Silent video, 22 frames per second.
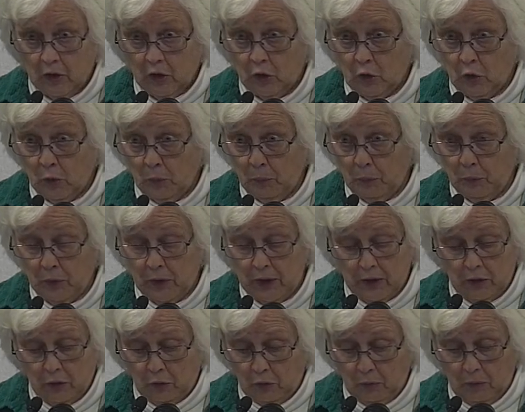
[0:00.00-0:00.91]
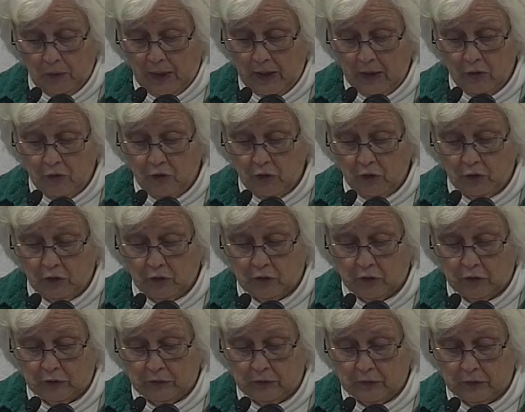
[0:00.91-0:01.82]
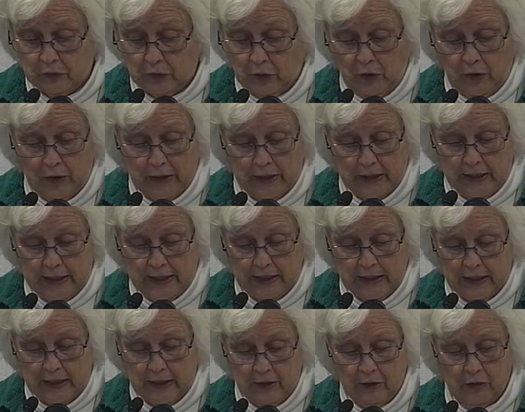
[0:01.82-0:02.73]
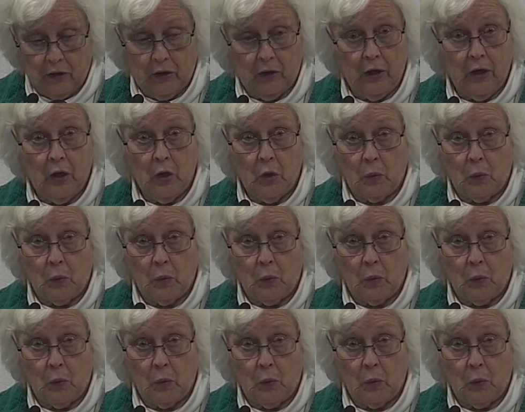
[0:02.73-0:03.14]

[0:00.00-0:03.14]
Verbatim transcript: You're pretty courageous darting in here